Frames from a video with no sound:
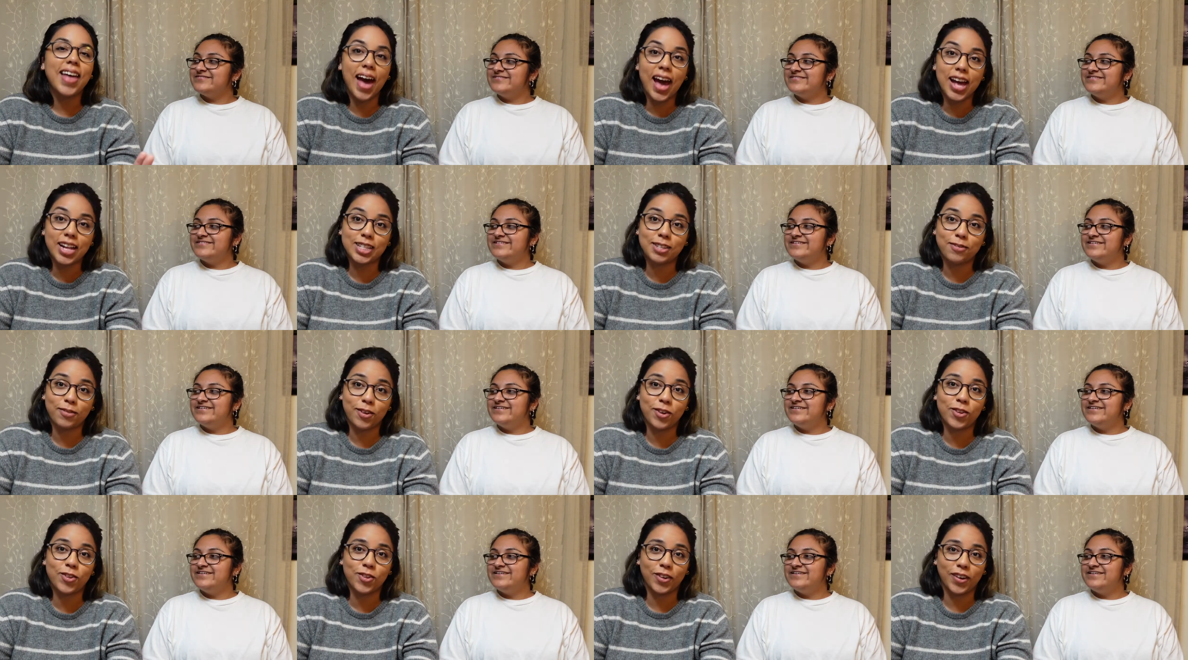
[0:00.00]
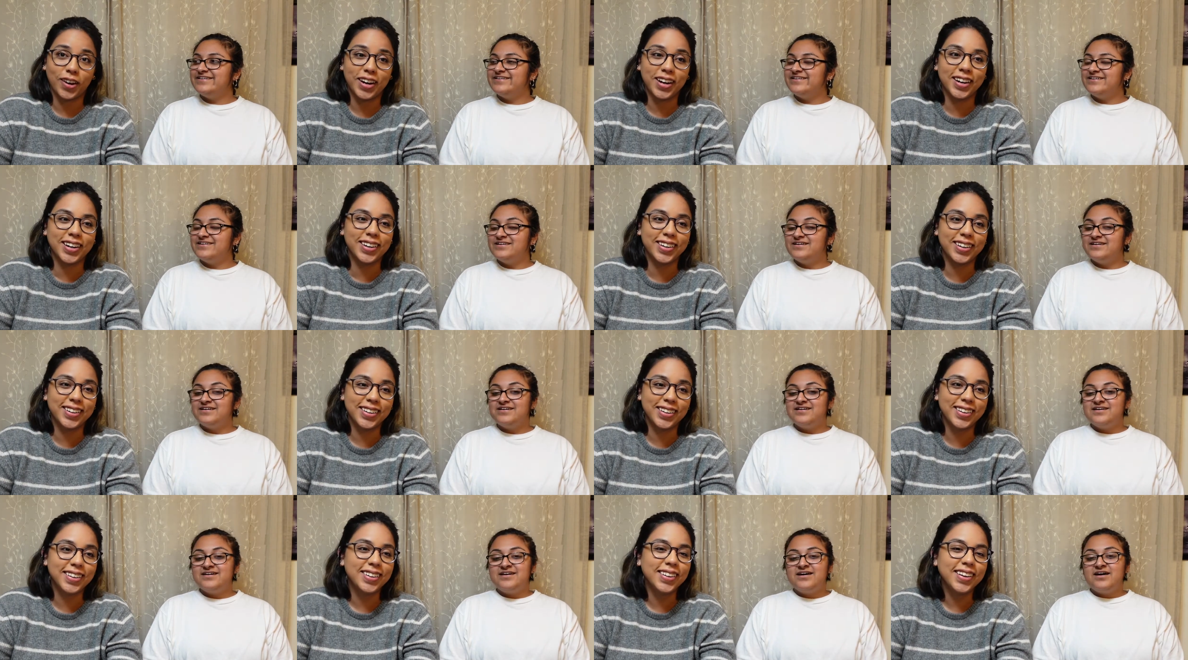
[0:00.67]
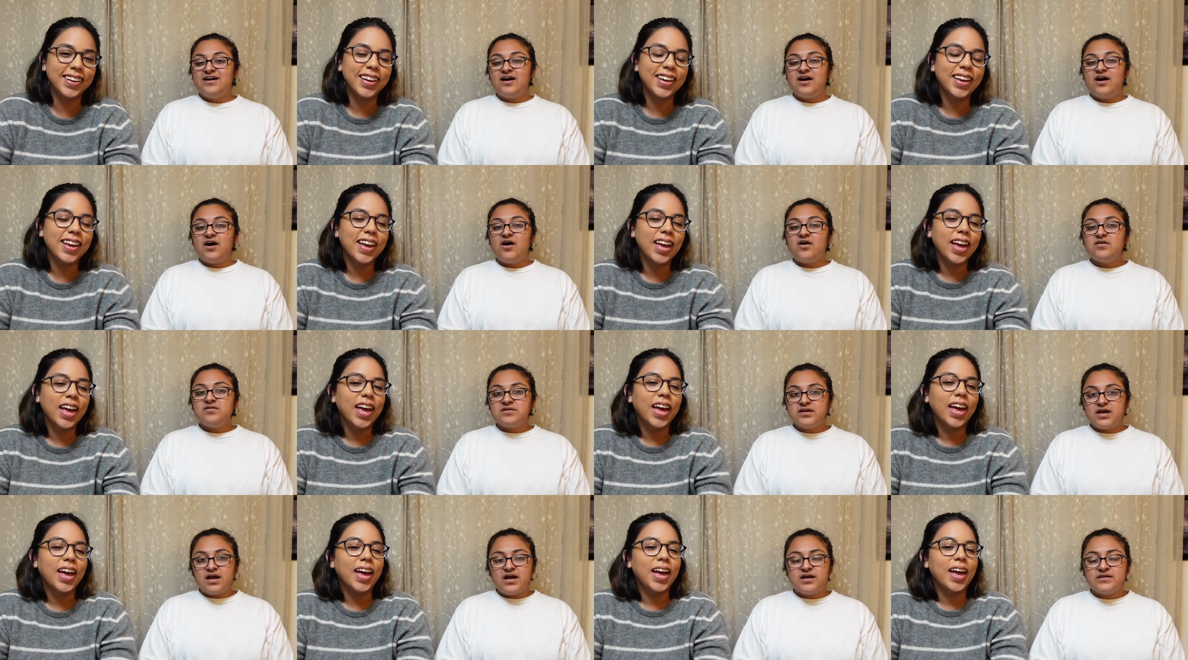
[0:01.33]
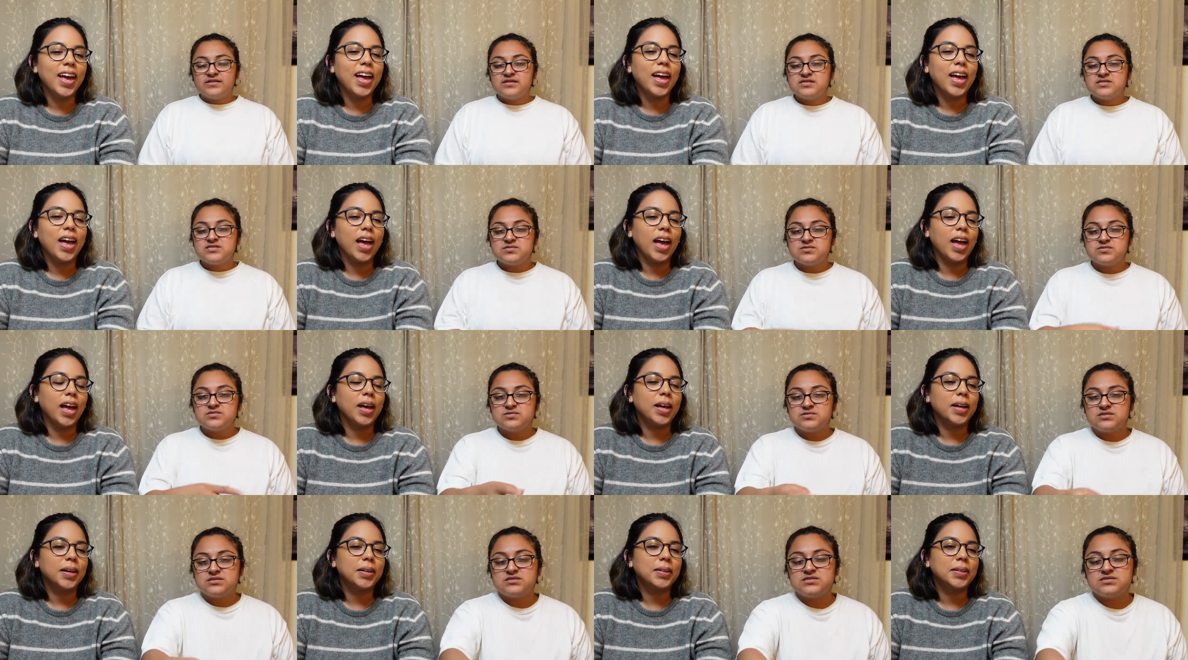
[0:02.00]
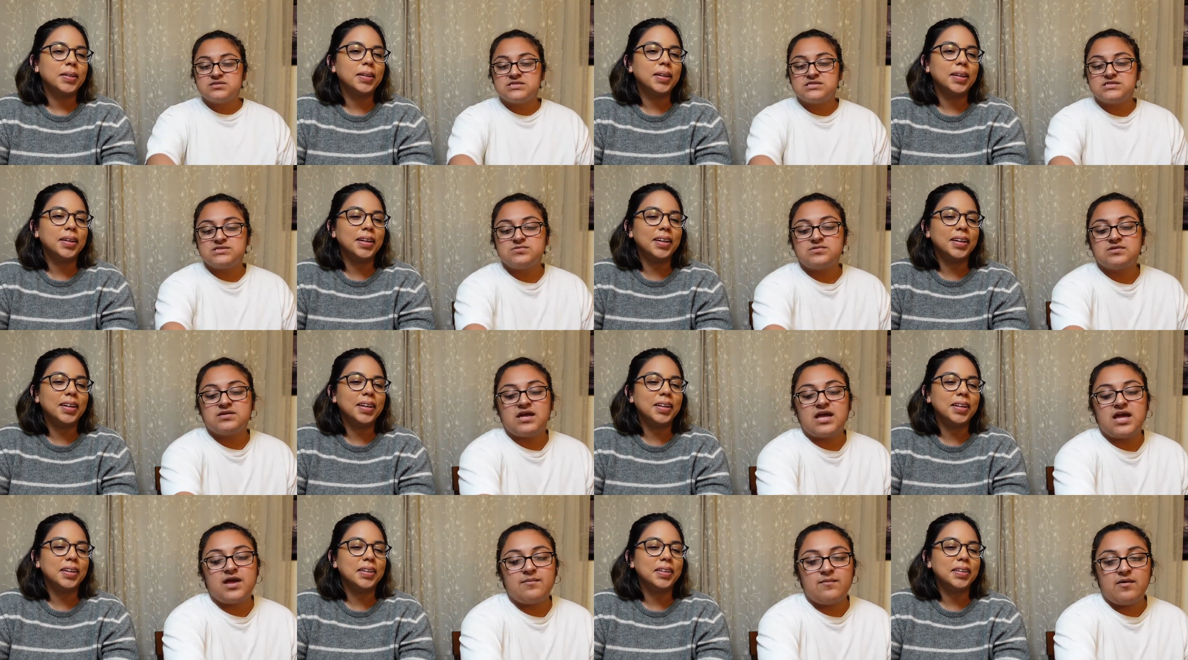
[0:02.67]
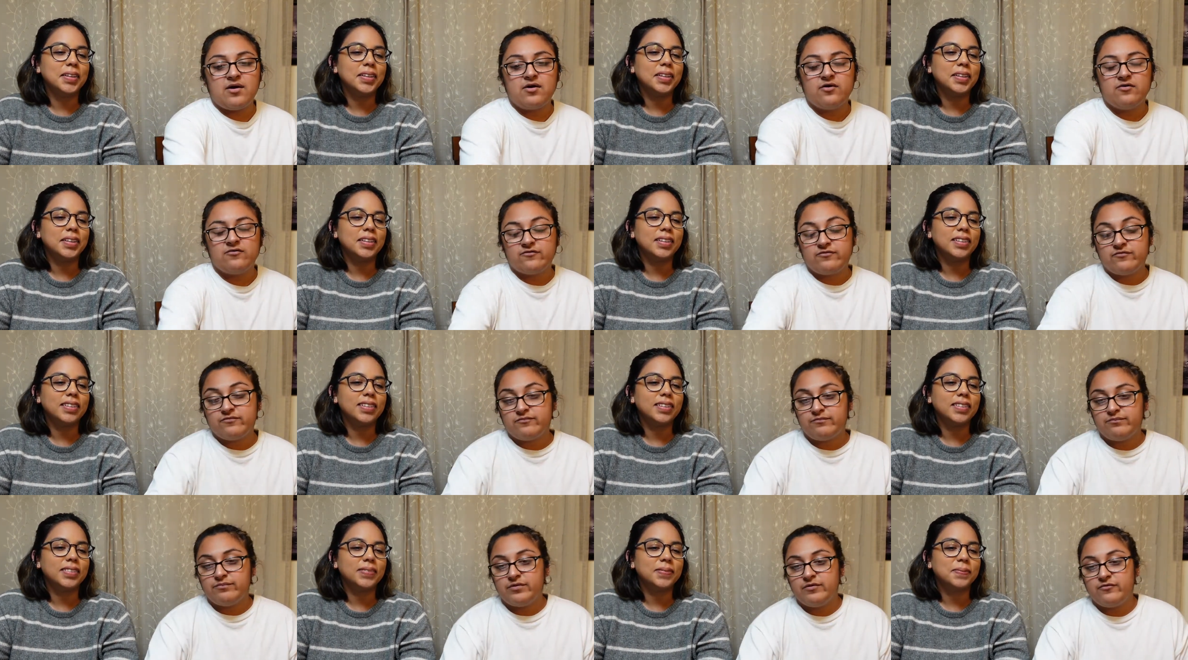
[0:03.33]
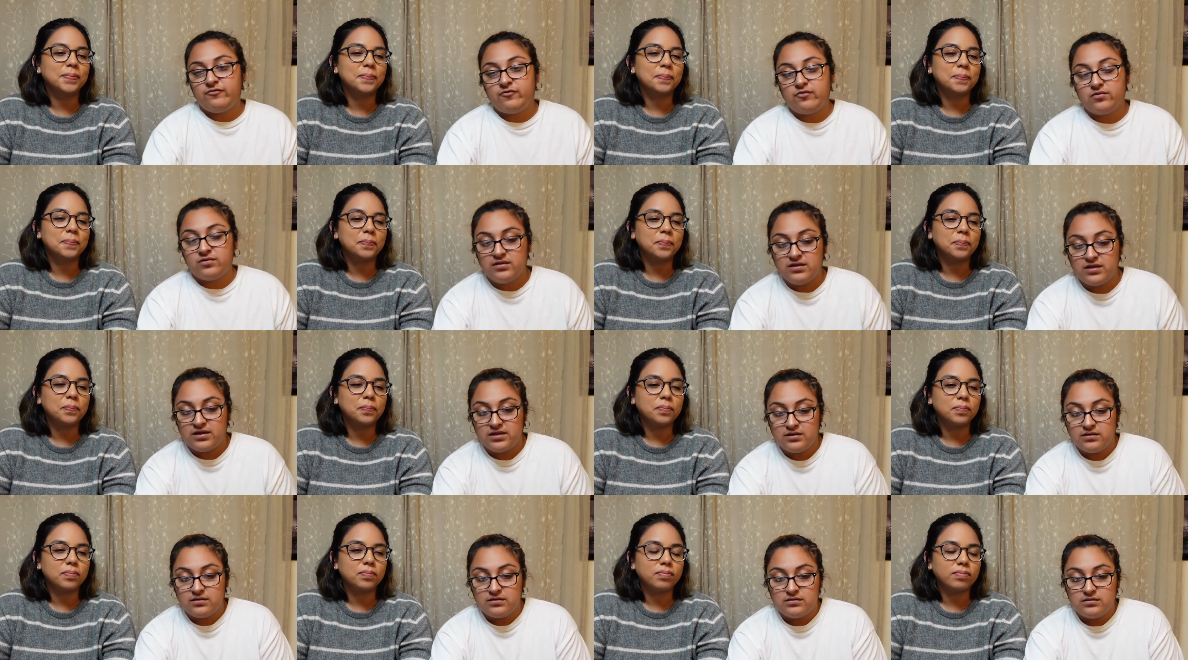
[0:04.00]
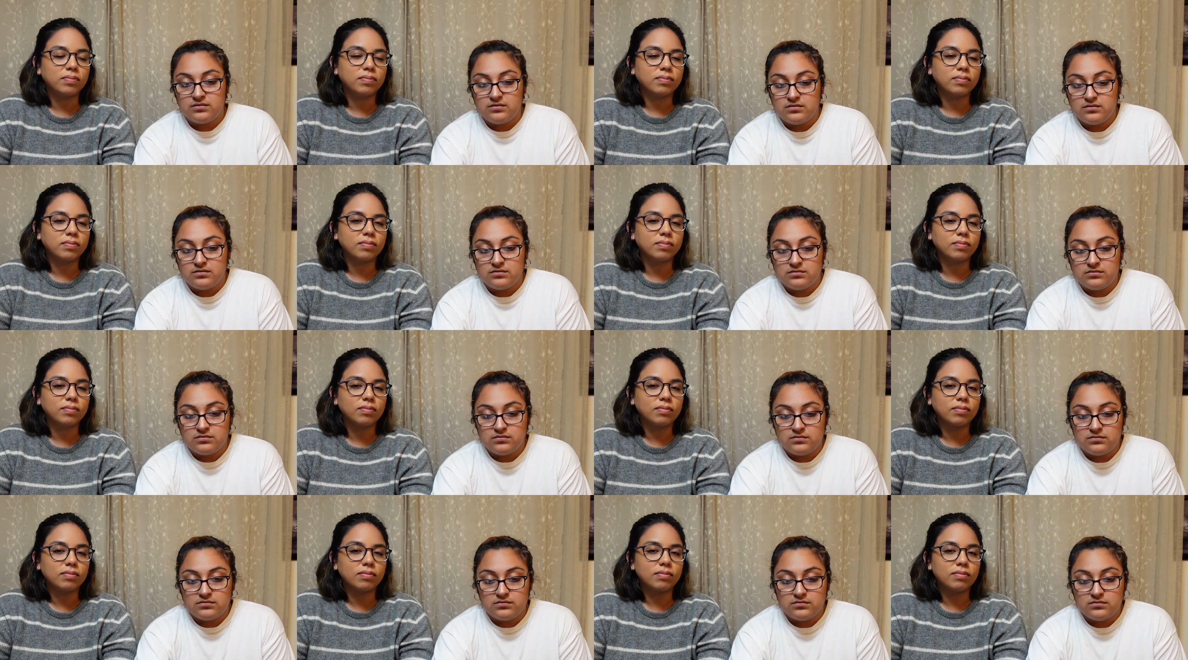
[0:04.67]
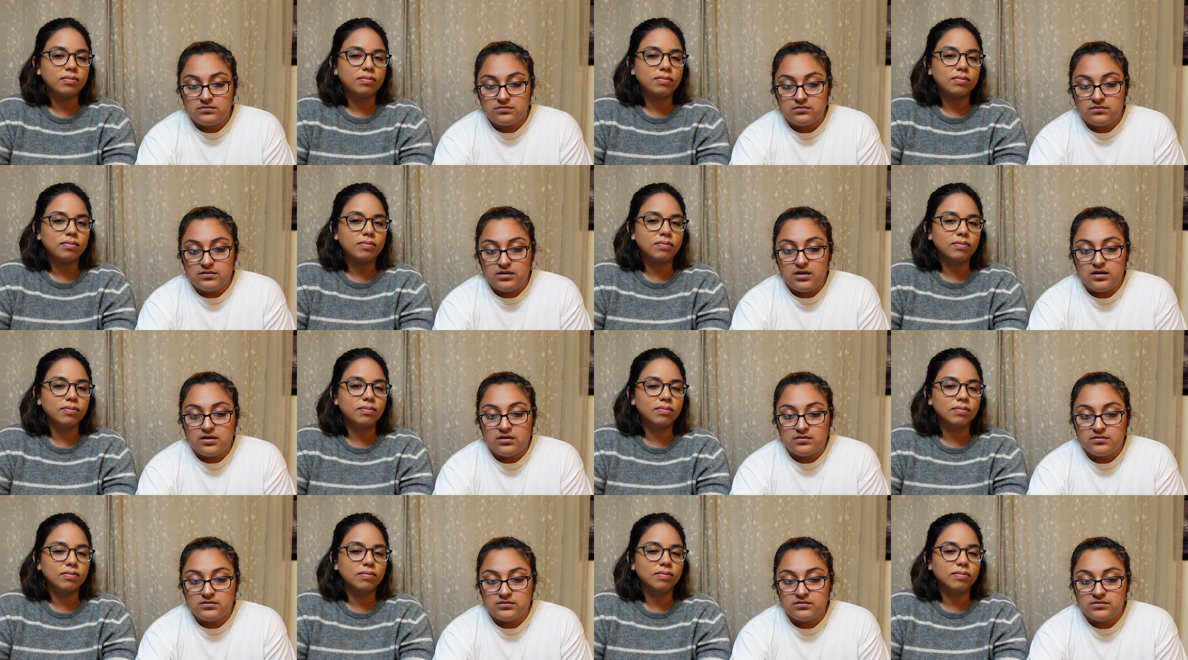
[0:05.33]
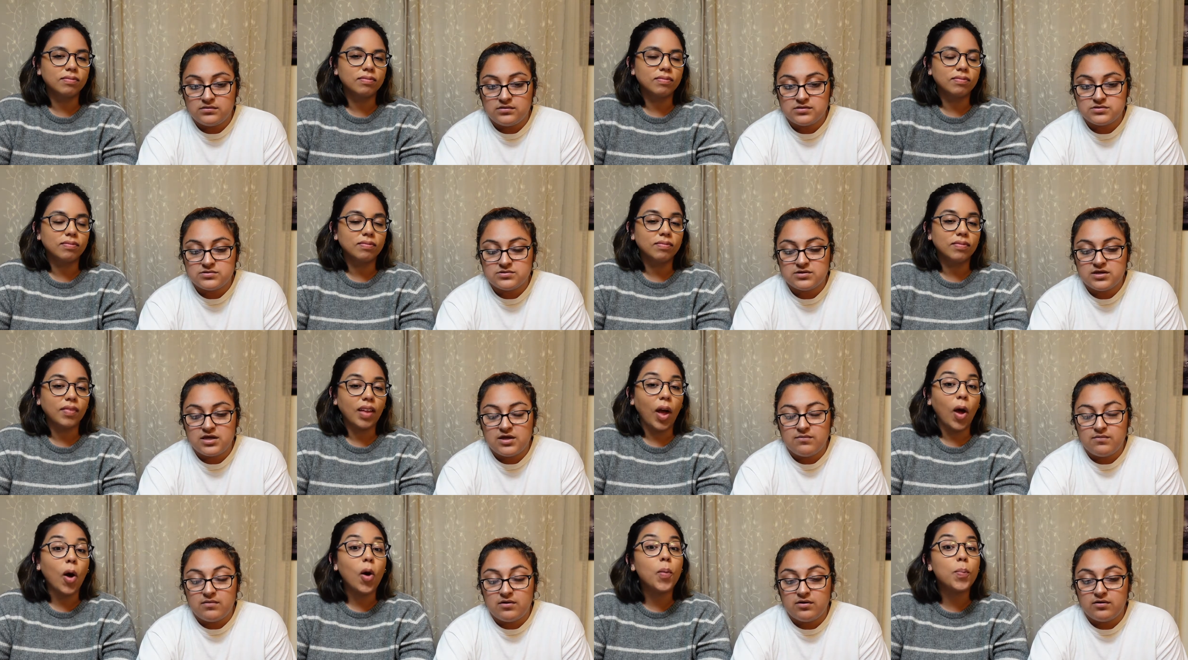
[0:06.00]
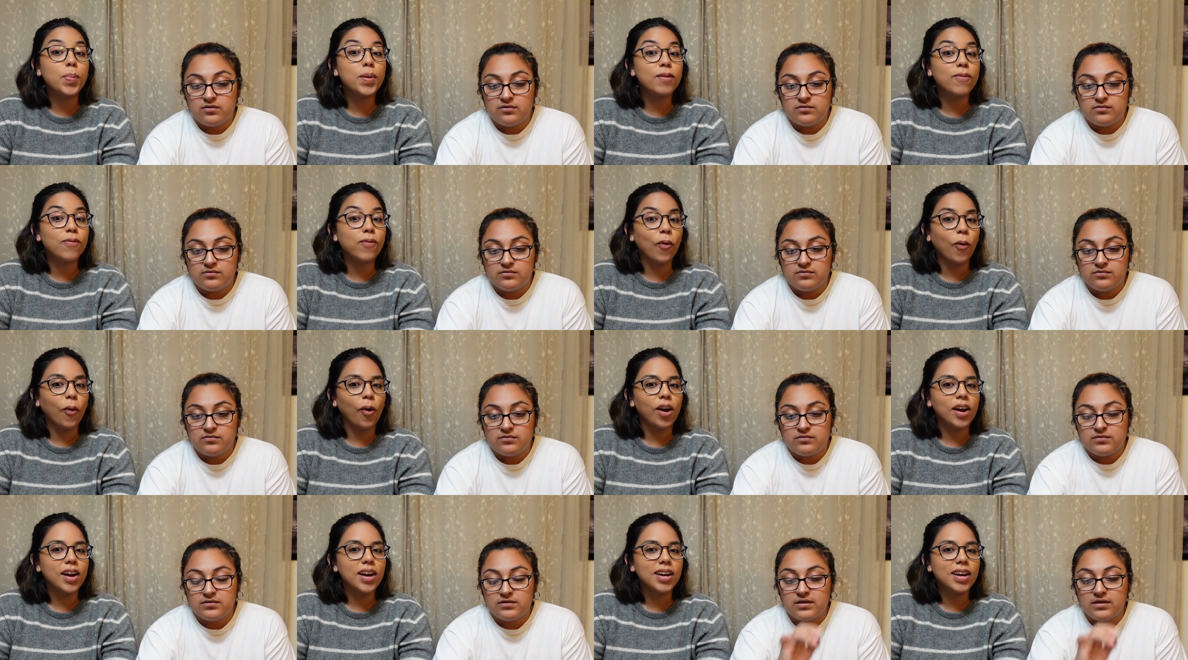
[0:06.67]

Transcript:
Speaker 1: that's for sure.
Speaker 2: Oh yeah, this this one came out before Lit. Yeah, this one came oh, out. Oh, before?